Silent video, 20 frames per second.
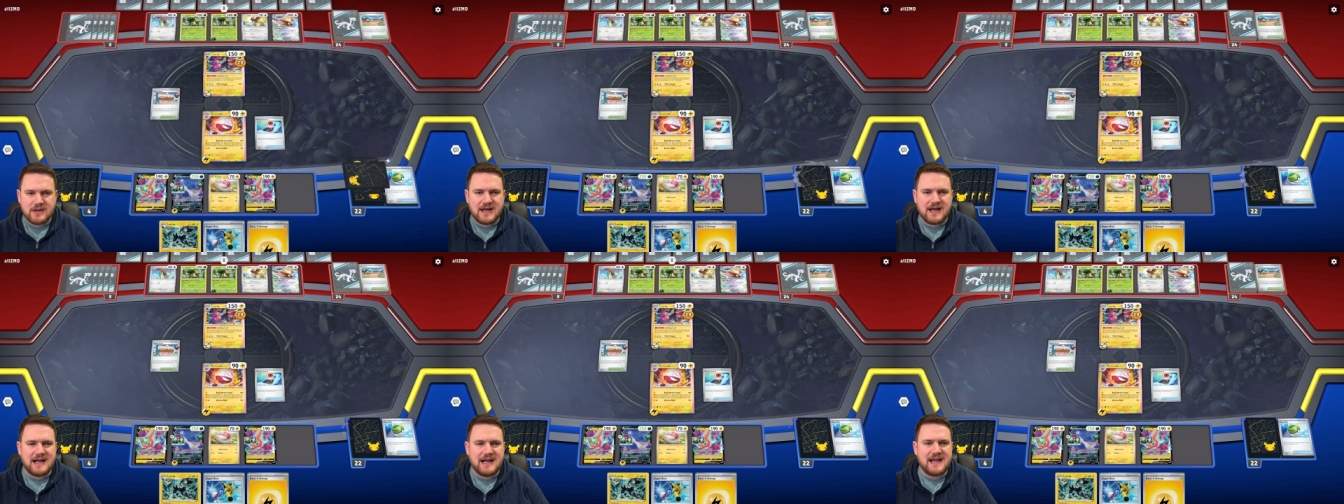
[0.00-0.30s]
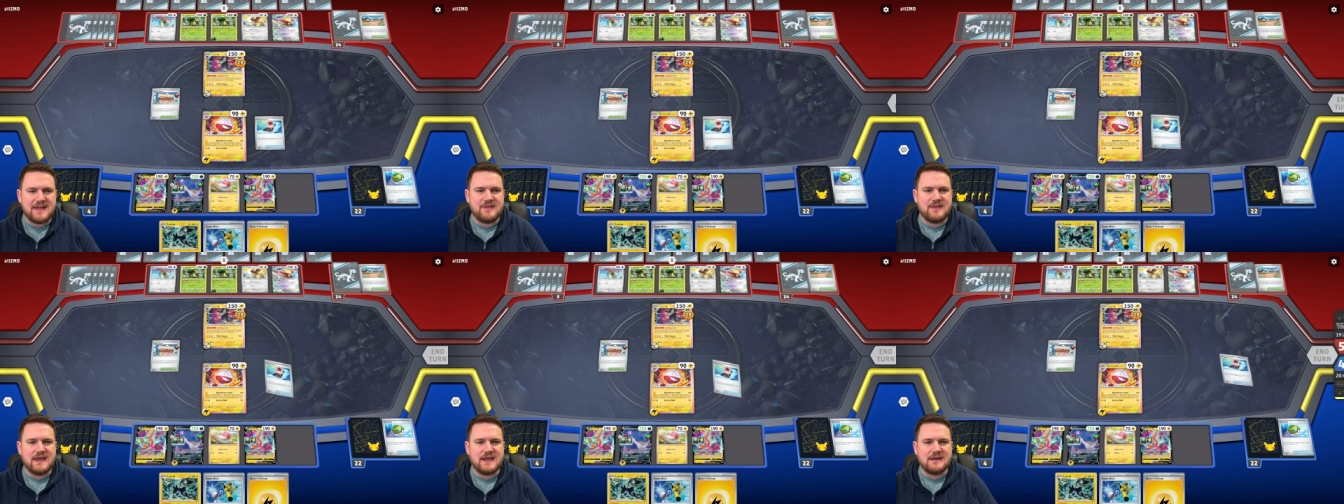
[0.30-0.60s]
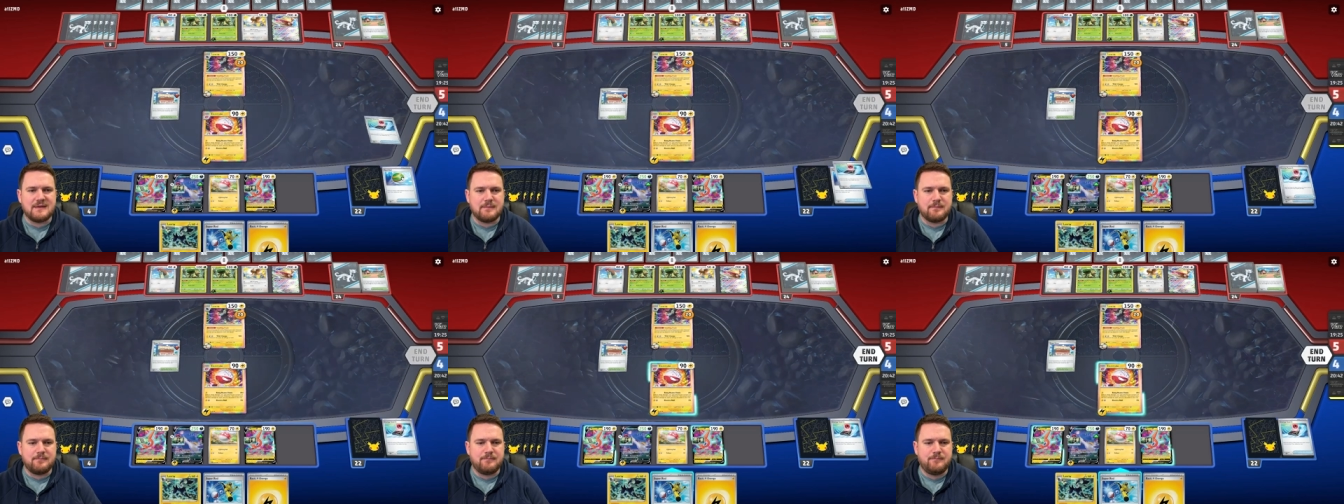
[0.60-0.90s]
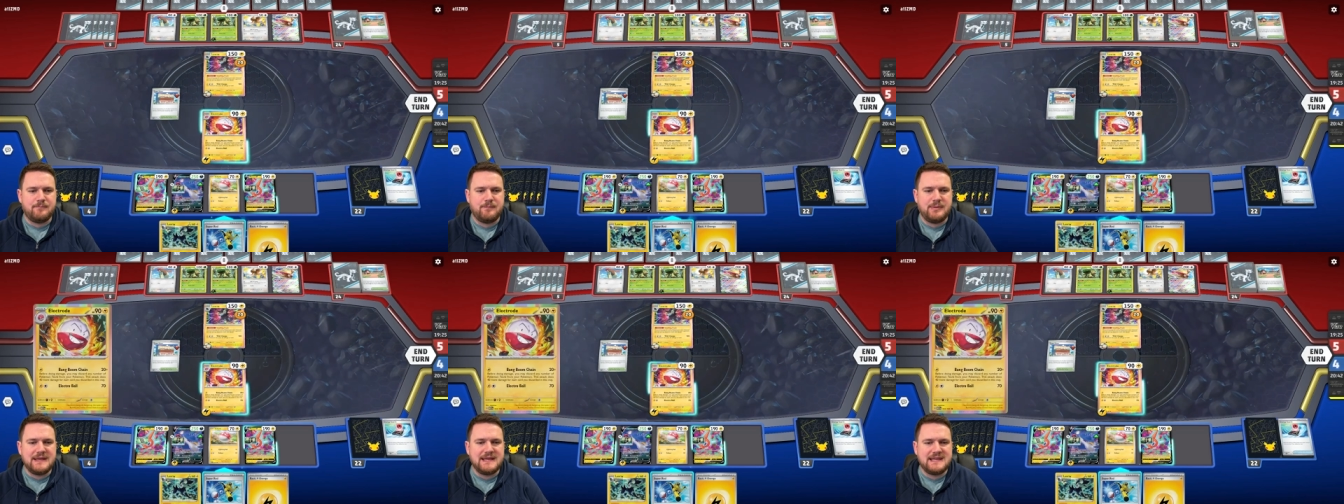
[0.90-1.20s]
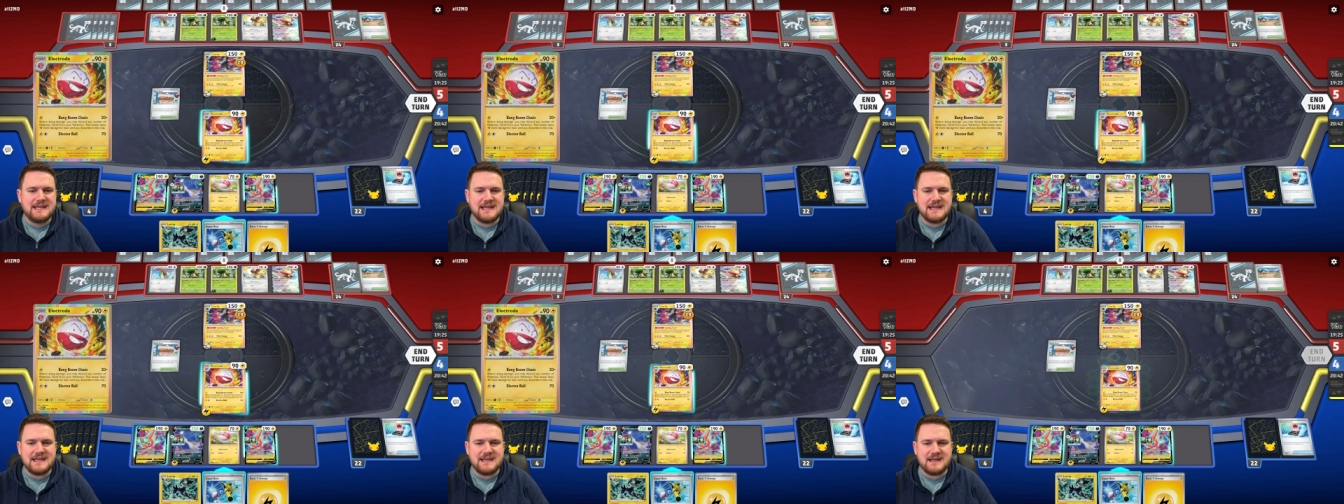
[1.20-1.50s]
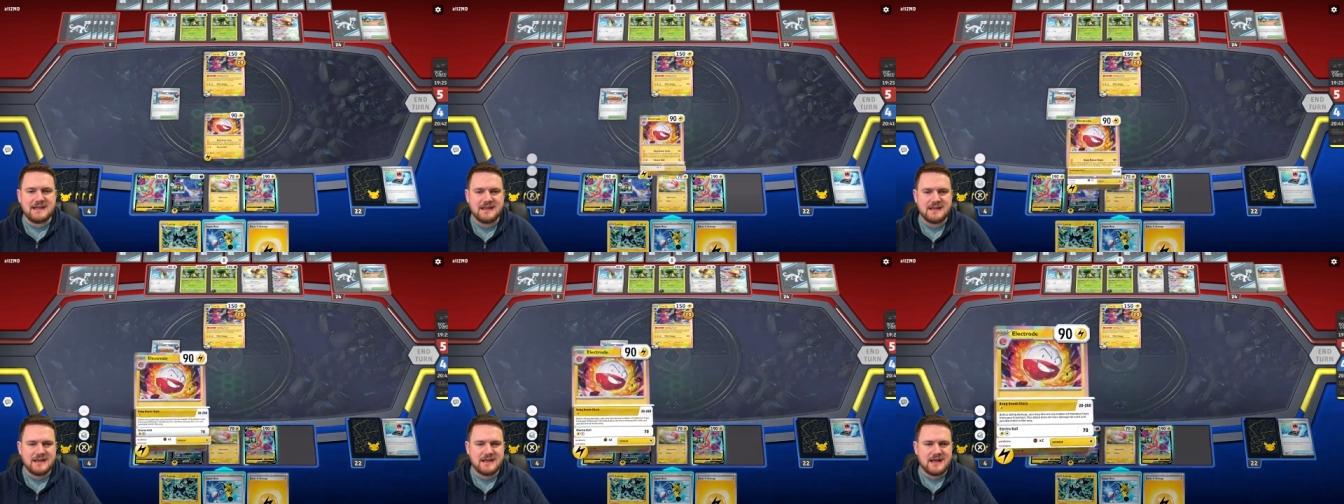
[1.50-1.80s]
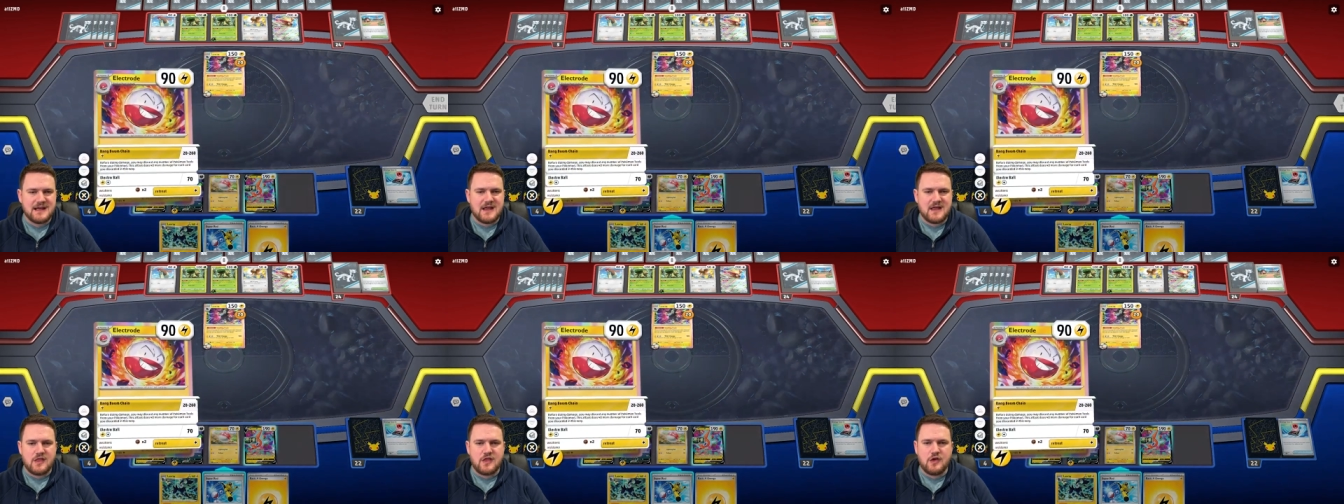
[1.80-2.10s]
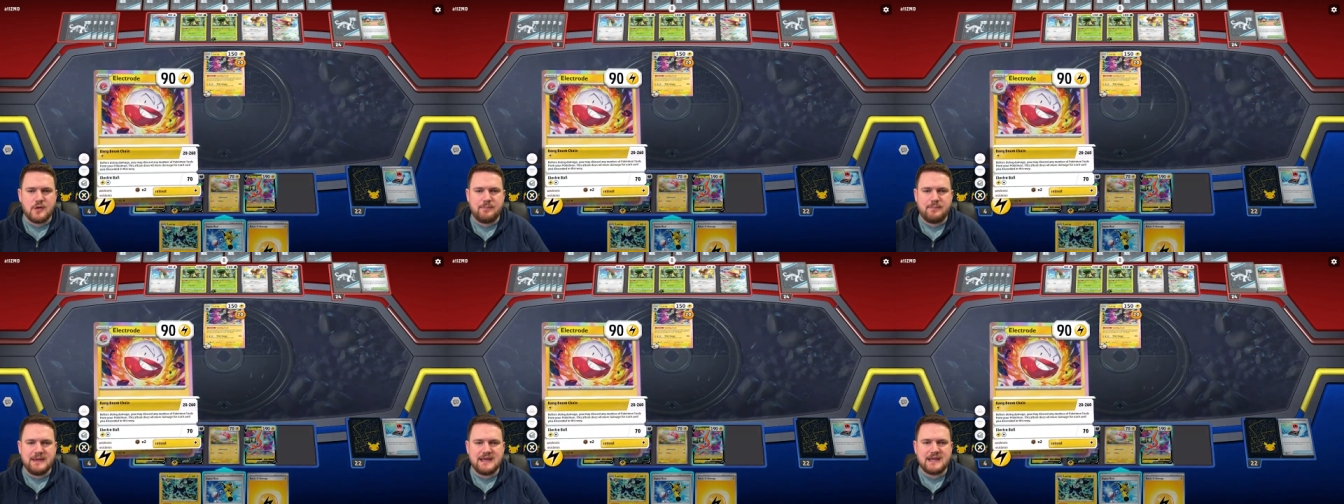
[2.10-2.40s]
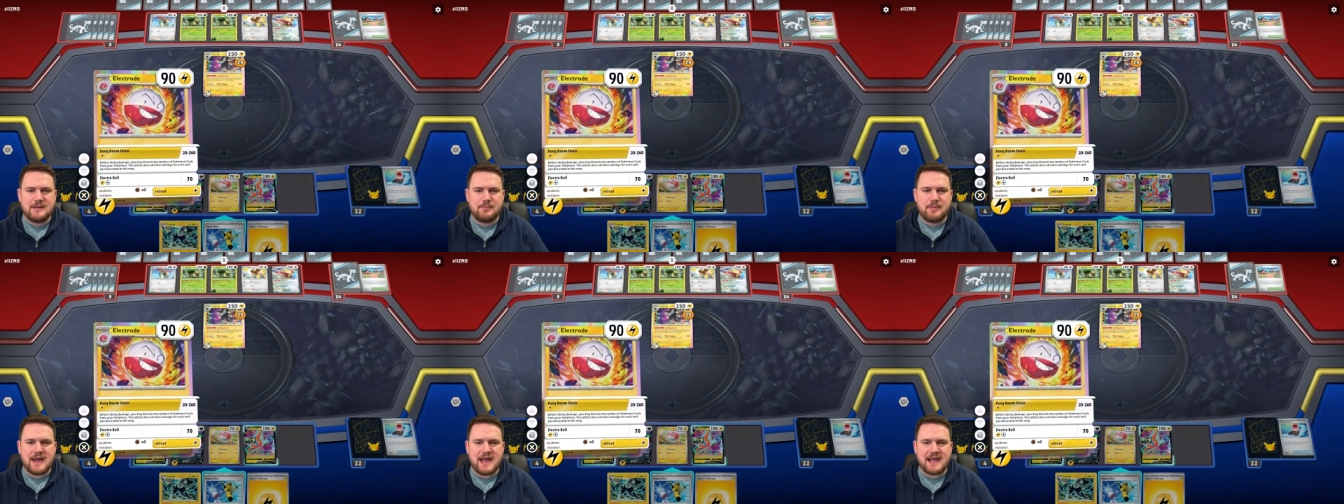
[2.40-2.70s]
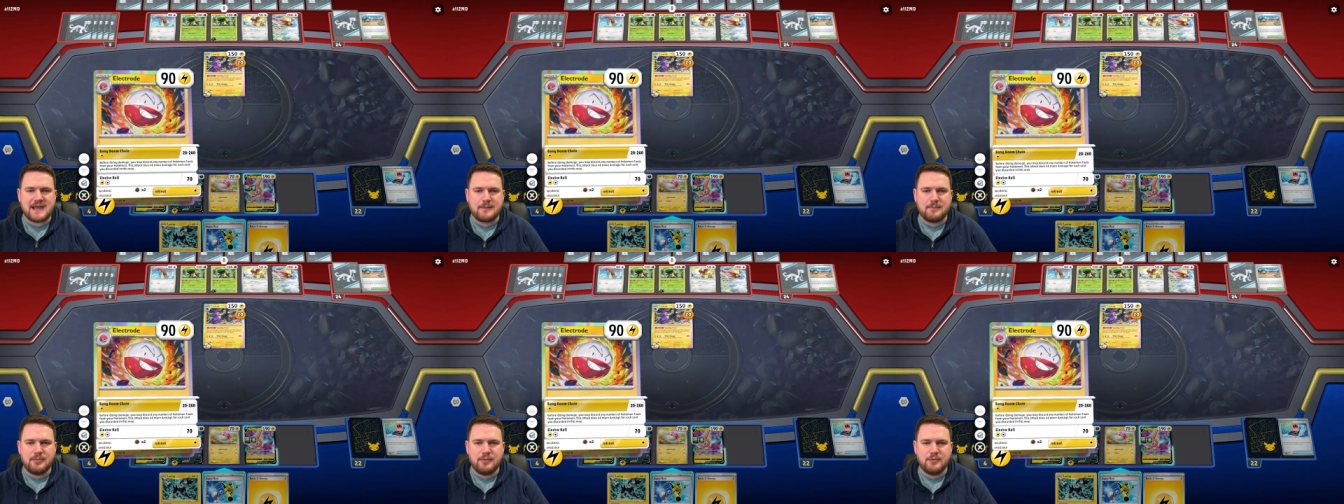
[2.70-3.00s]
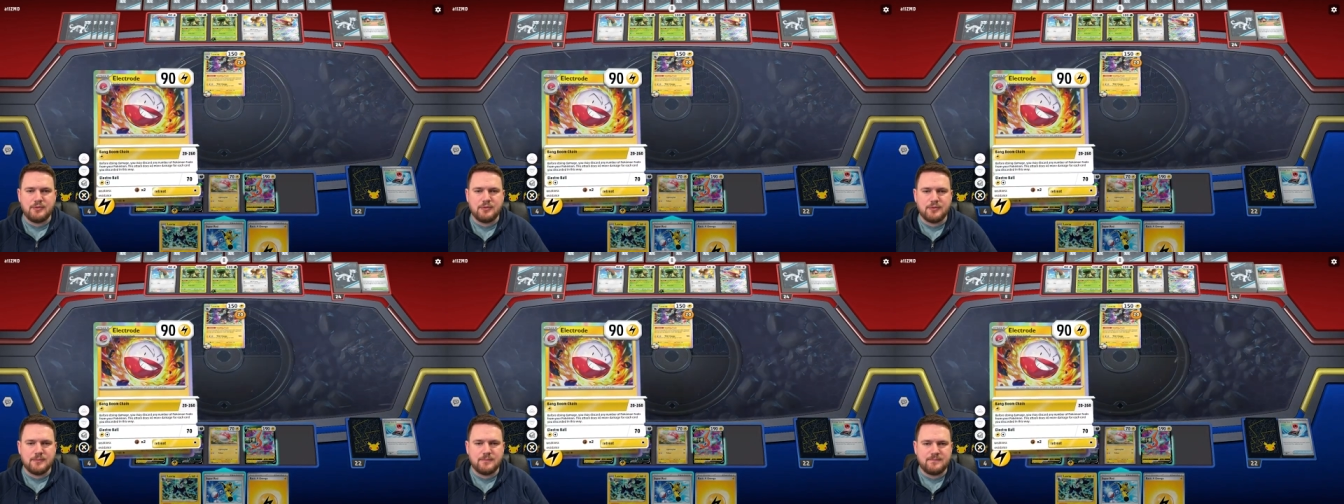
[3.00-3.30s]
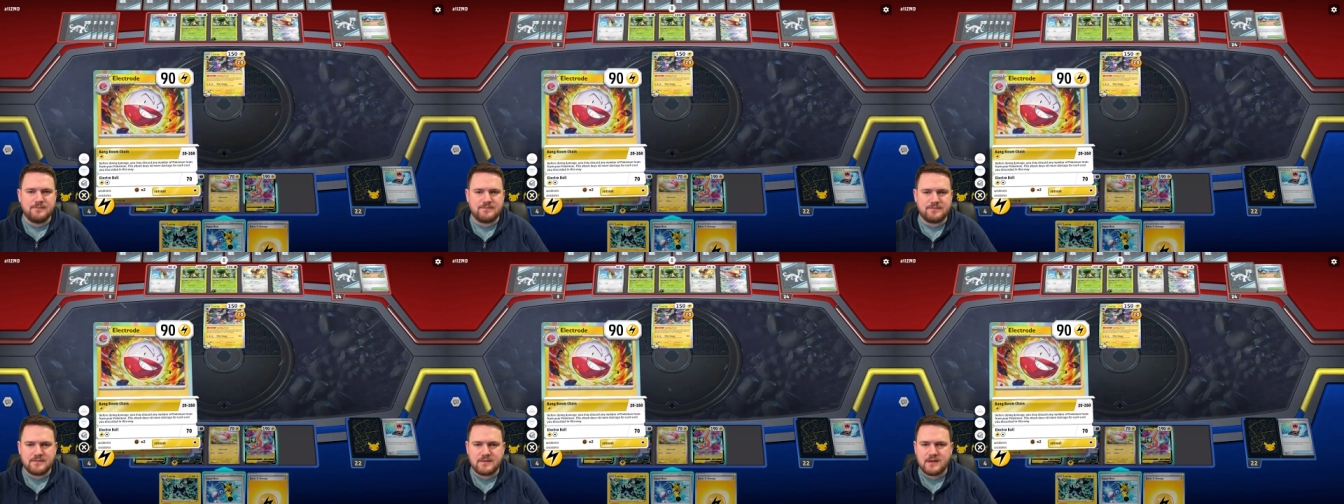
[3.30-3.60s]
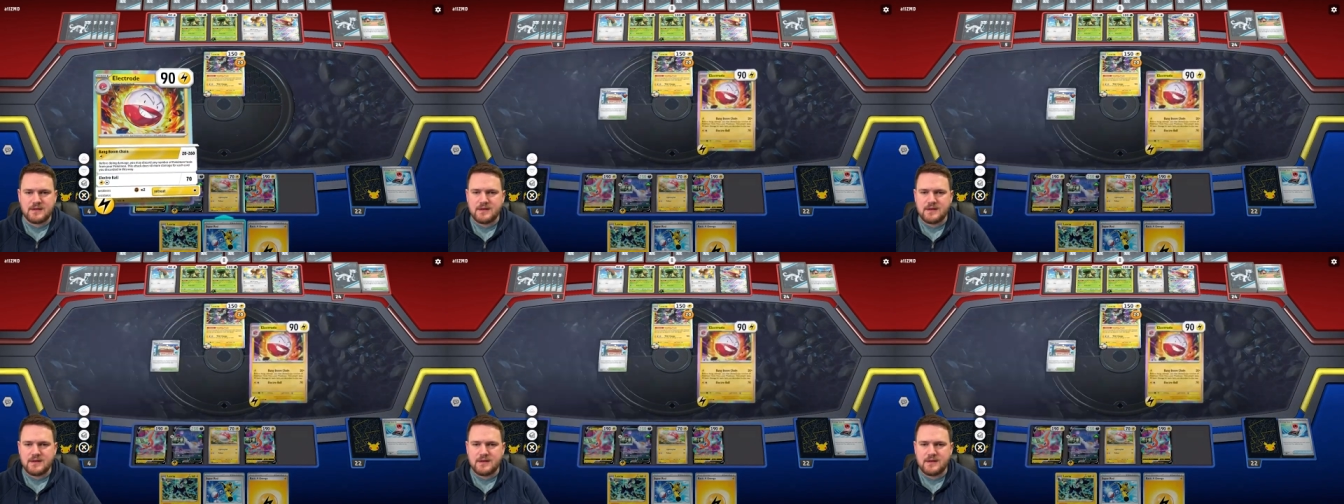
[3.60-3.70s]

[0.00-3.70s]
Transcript: Uh, and then begin the Big Bang Boom.